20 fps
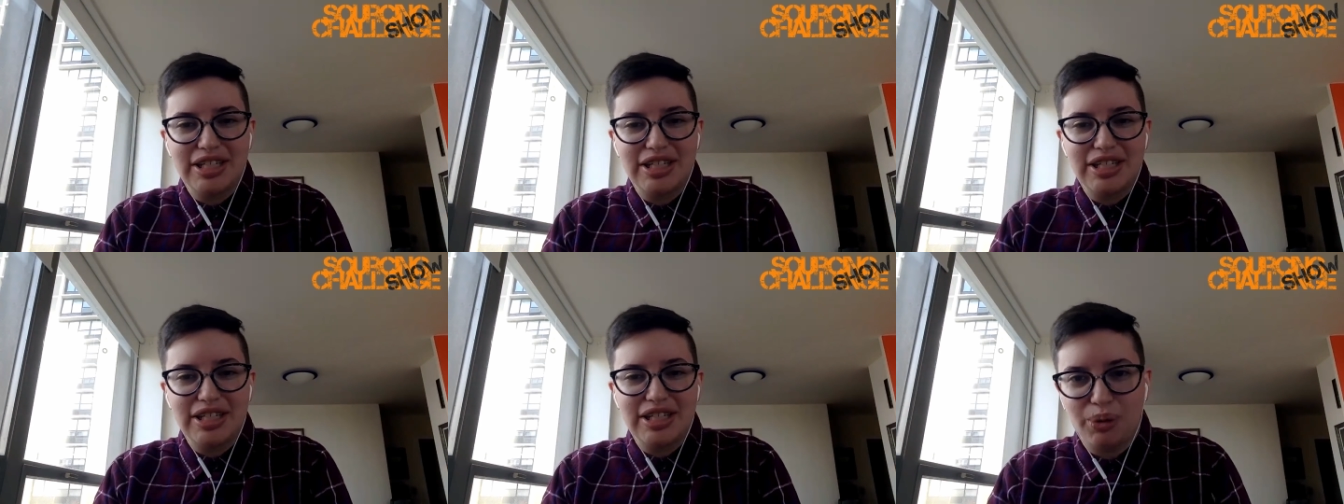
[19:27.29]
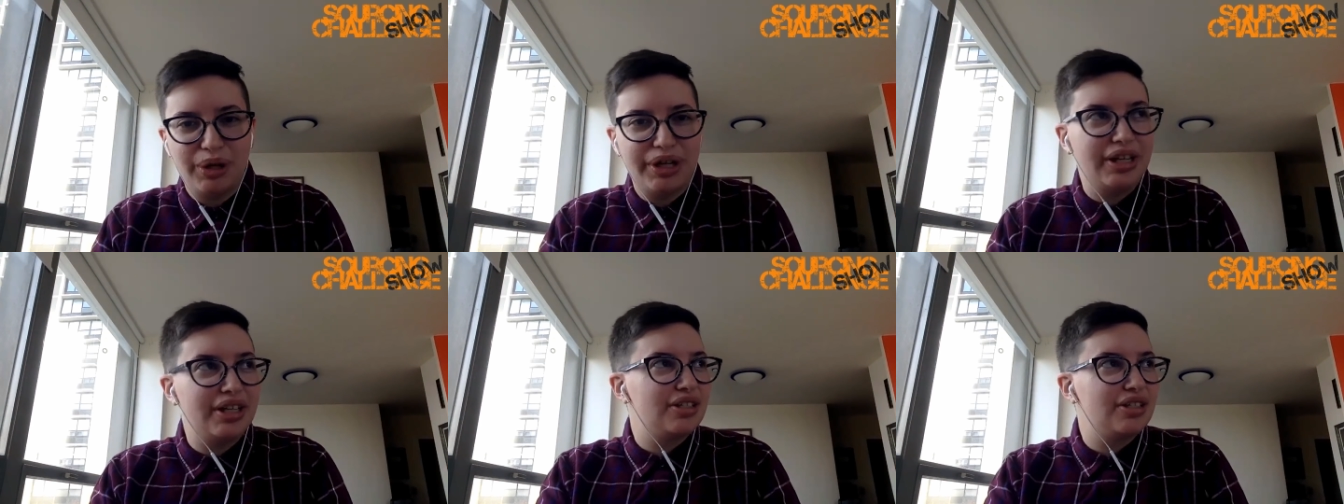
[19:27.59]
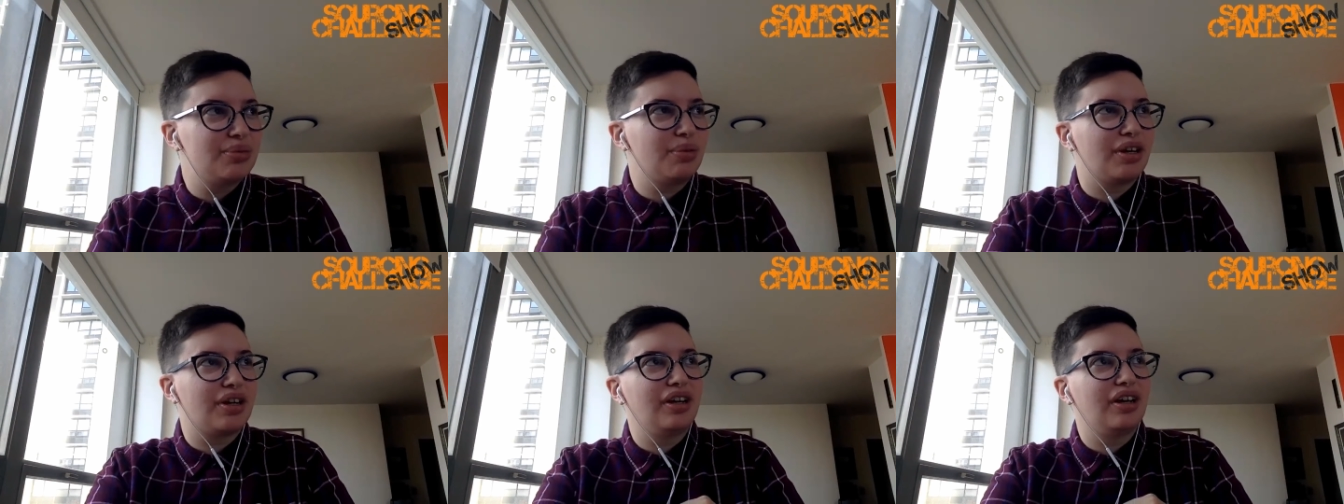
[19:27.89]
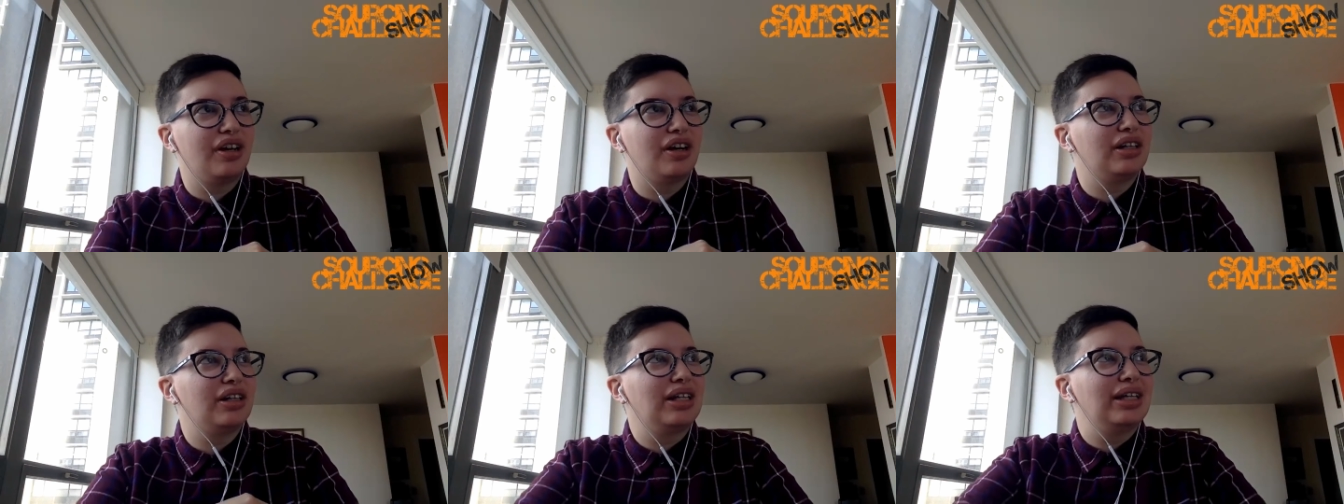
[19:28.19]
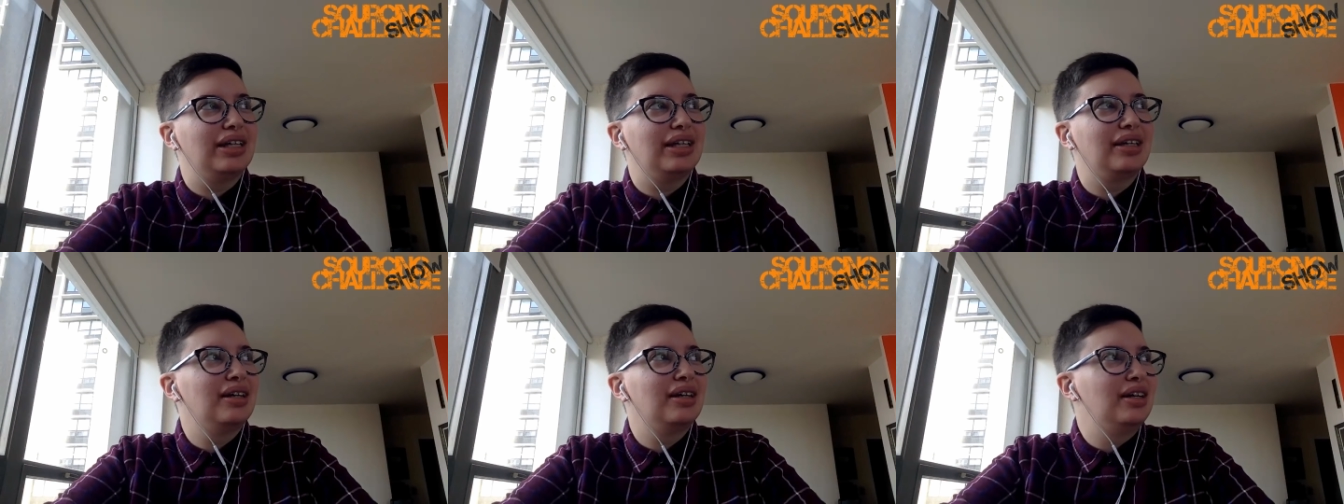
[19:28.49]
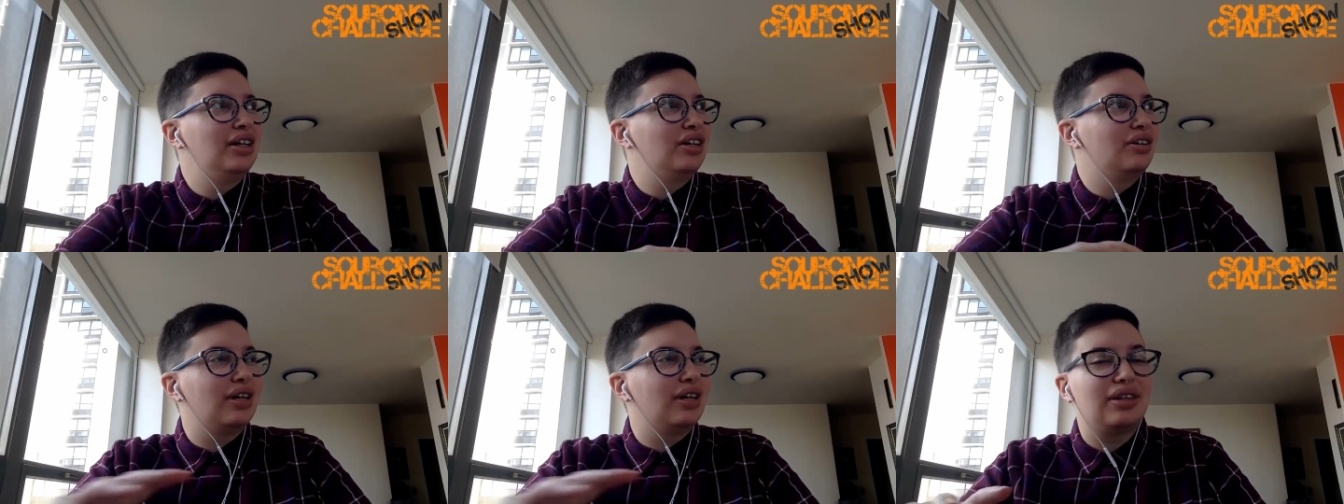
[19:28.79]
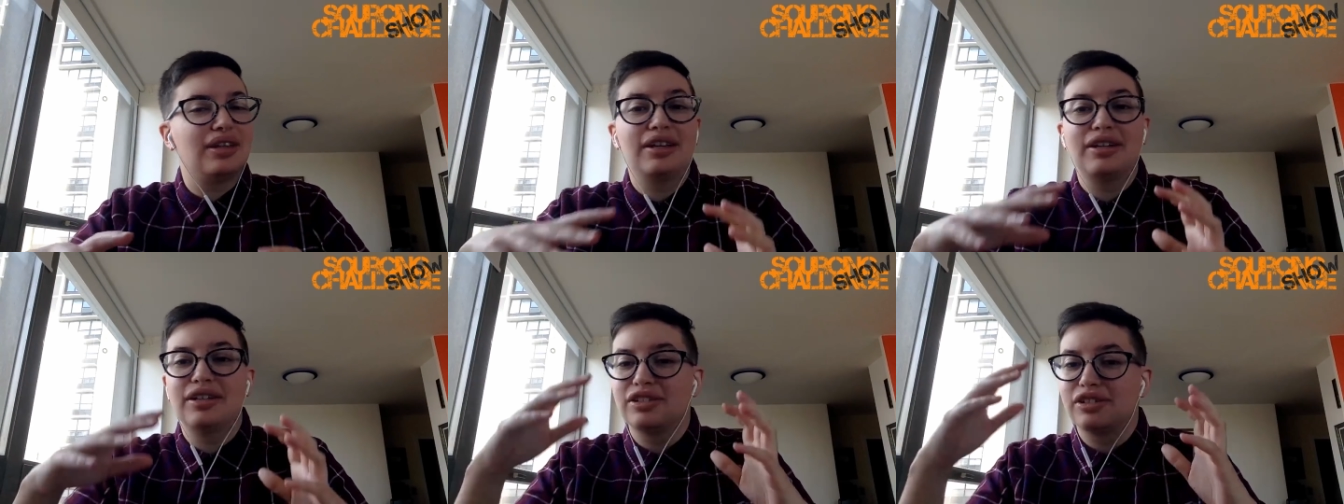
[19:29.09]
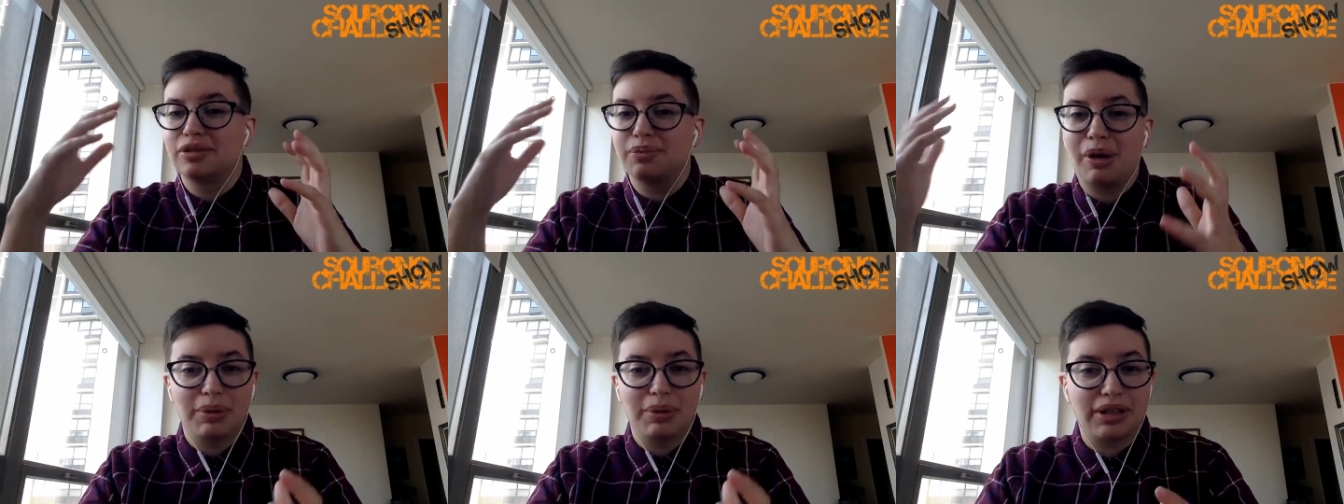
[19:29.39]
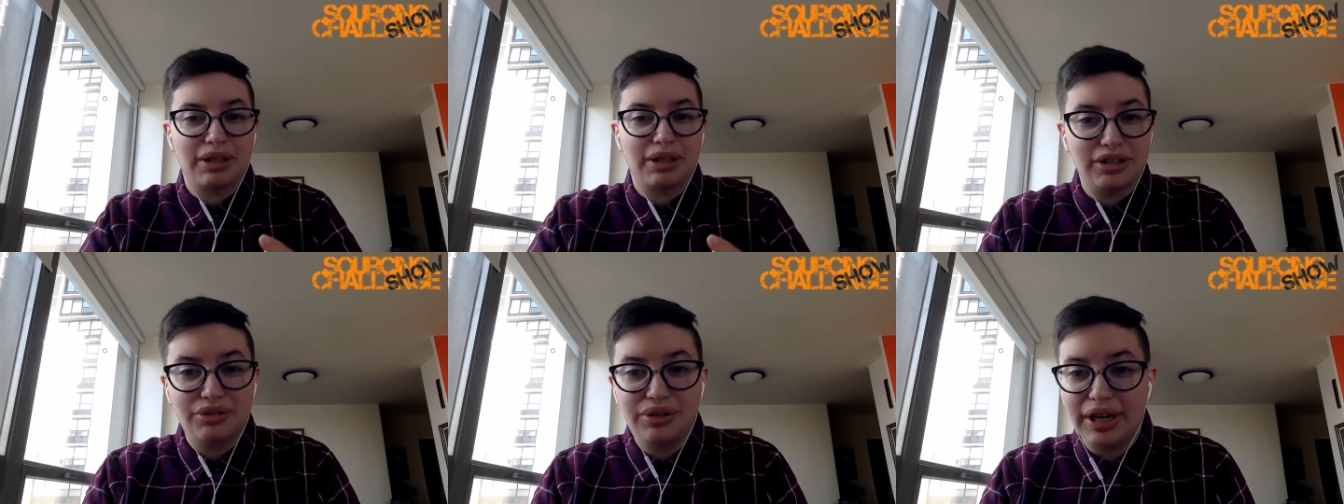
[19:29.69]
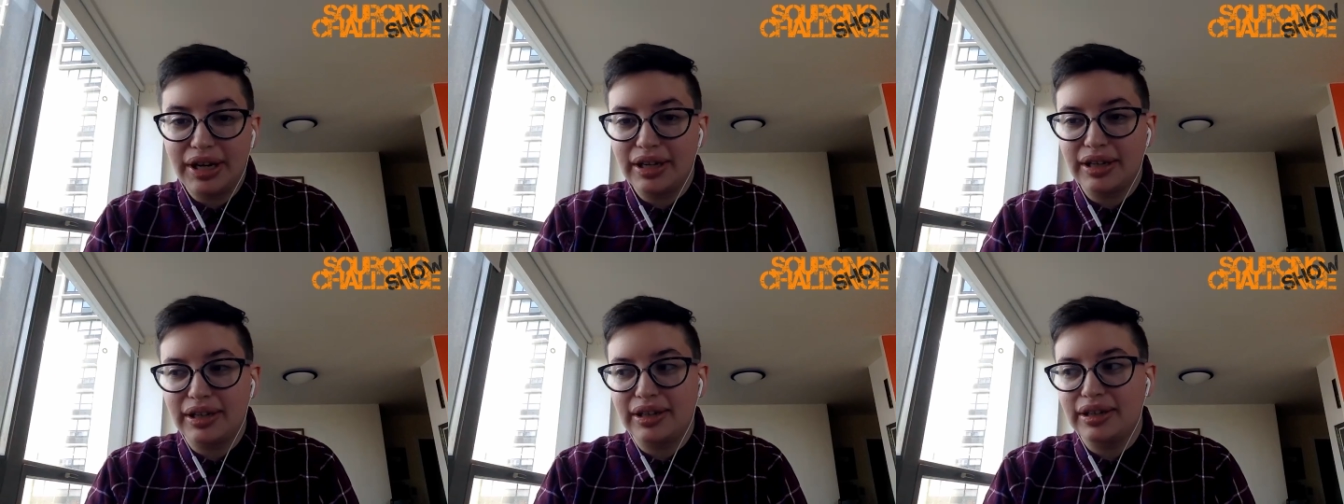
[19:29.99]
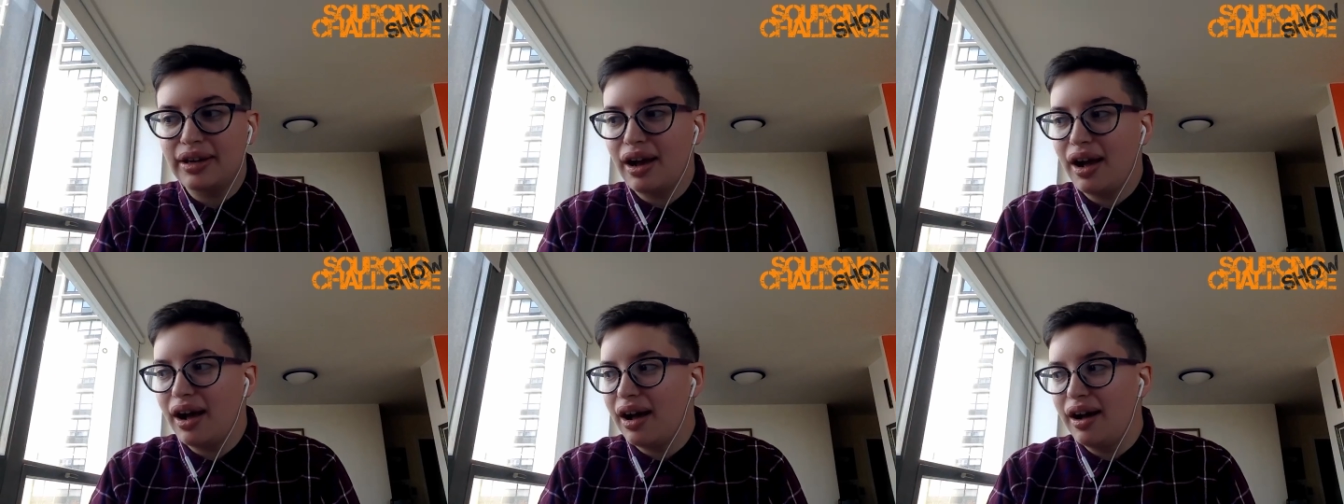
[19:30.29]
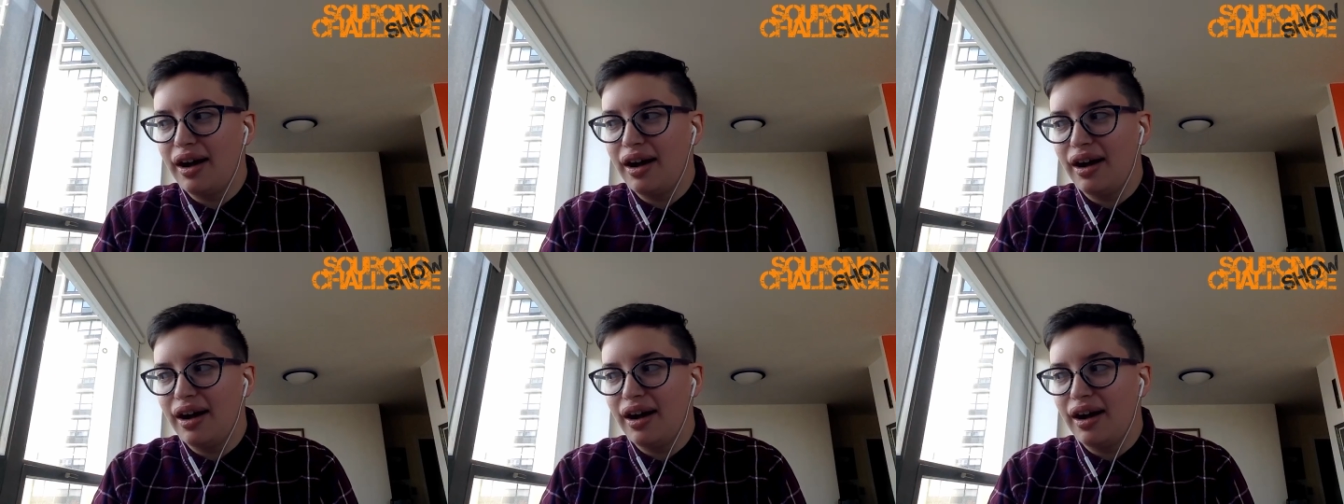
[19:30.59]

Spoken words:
tons of employees working on like great things. They're publicly traded.